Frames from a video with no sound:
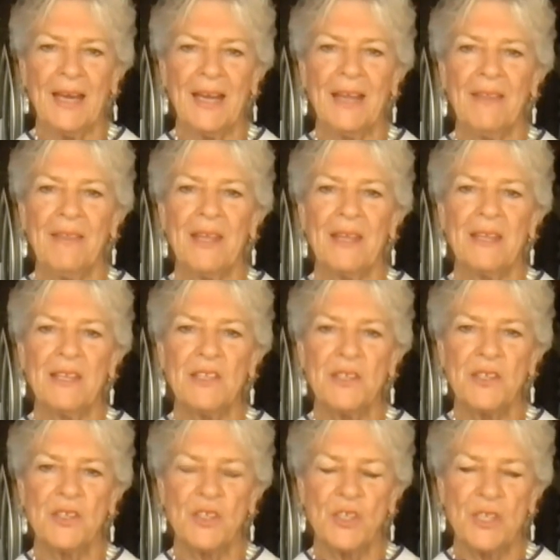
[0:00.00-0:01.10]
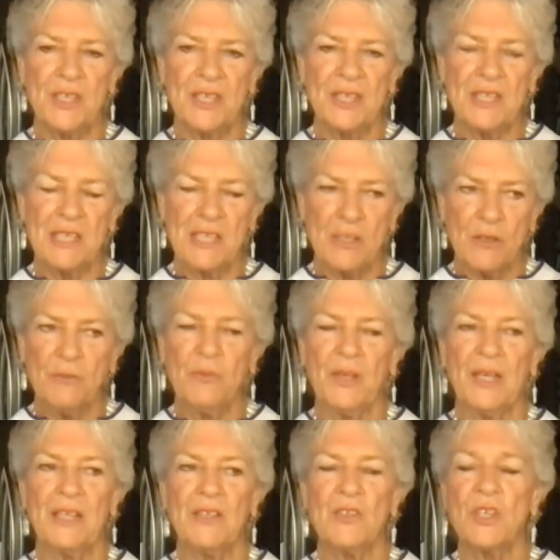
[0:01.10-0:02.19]
And then the, the surfing,
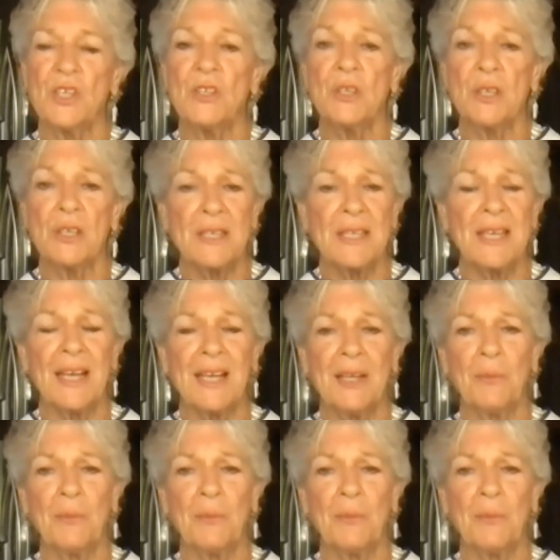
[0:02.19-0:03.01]
she took second